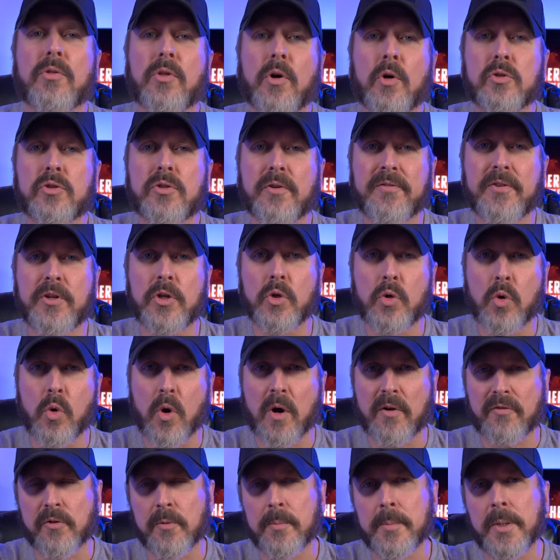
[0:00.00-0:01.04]
those of you who
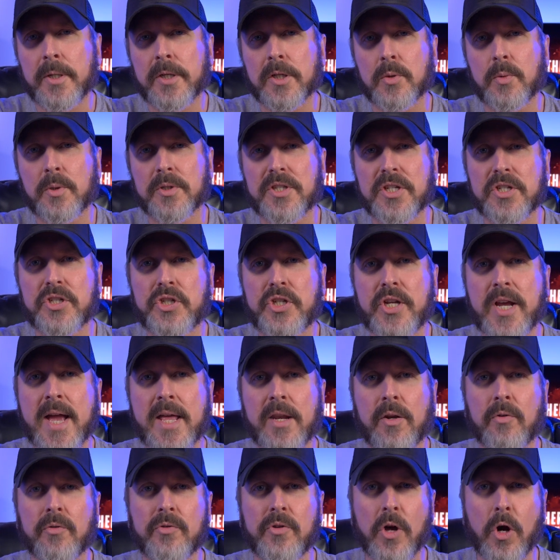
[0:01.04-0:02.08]
are familiar with this
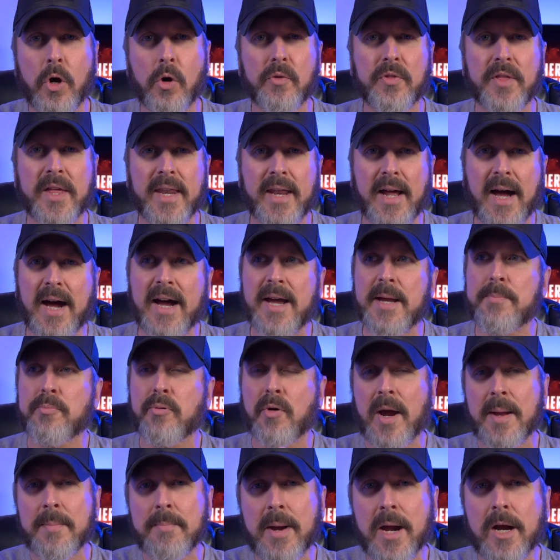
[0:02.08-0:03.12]
channel know that I
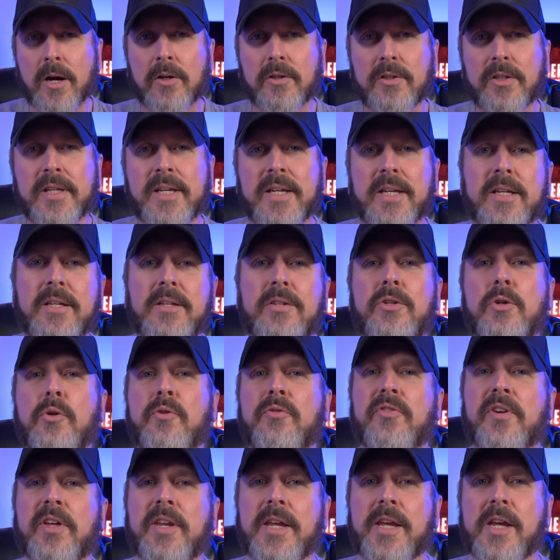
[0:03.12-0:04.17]
primarily do
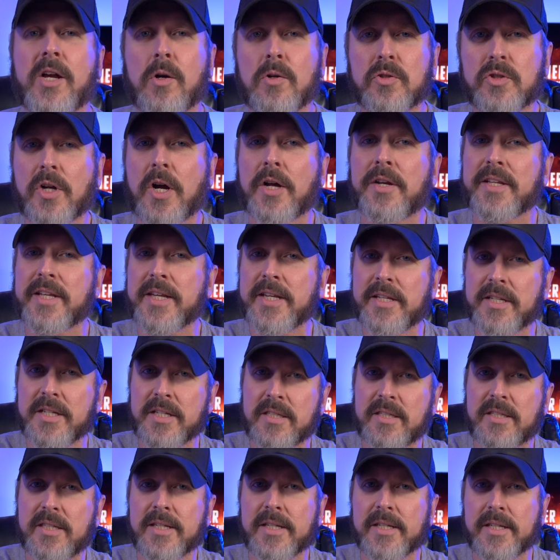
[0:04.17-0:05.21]
videos on
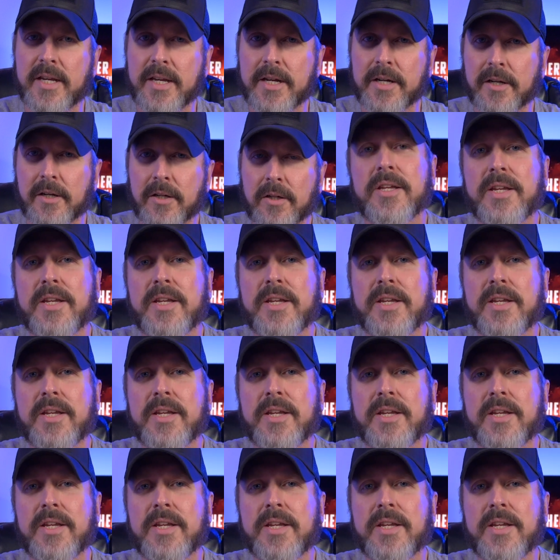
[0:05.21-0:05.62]
EDC gear.